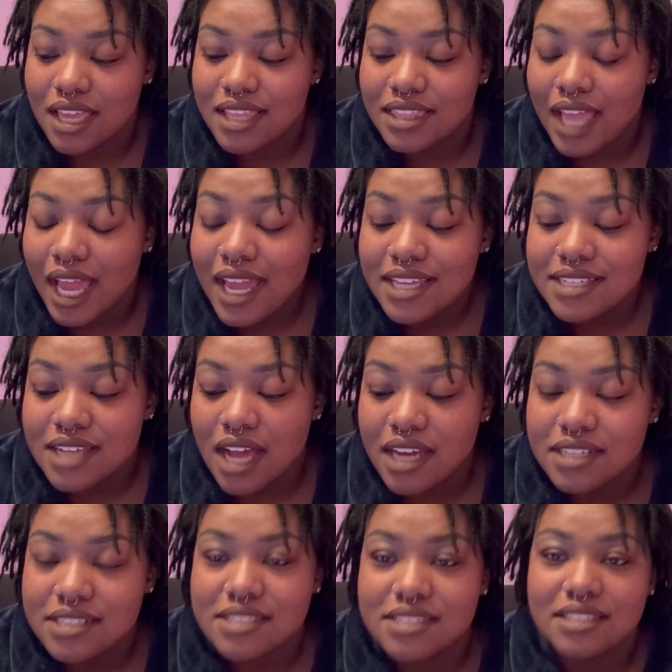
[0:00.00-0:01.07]
and that is
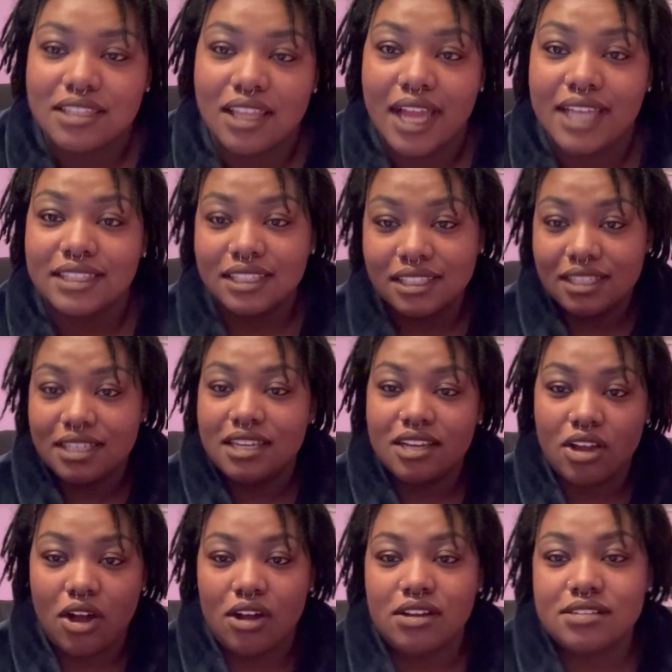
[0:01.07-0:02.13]
honestly, like, the leading
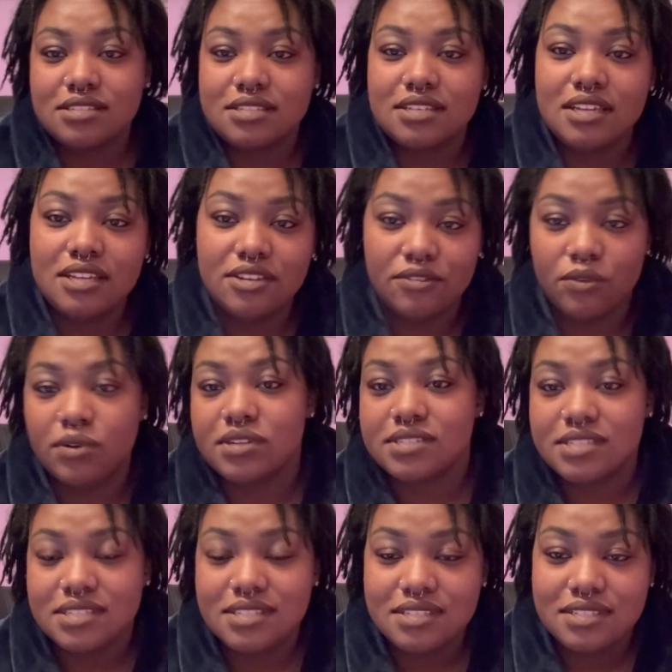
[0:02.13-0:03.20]
cause in
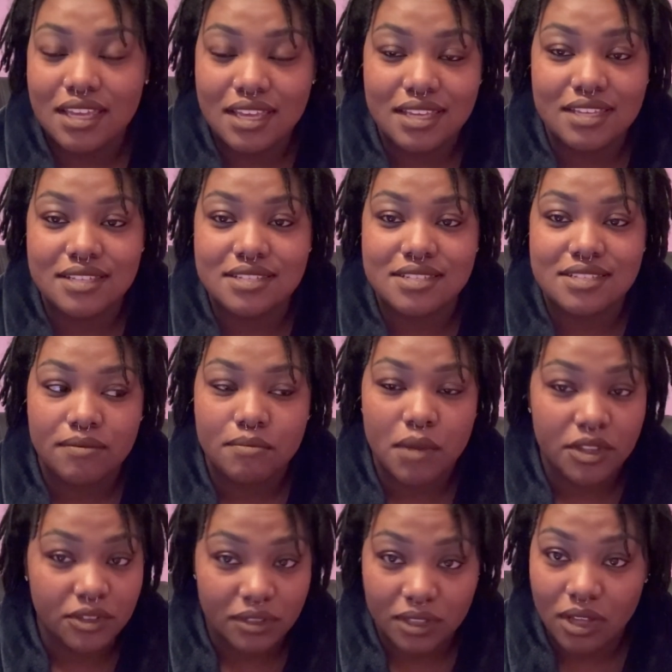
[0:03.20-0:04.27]
divorces is
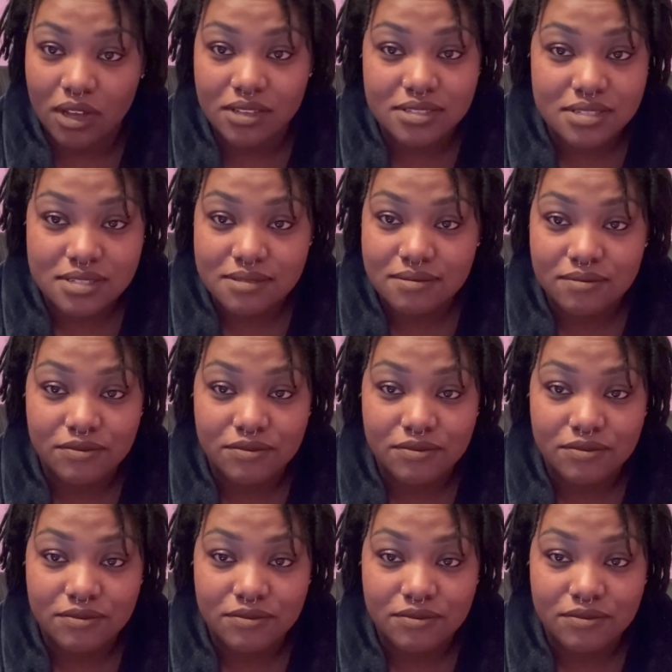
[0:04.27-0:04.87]
mother-in-laws,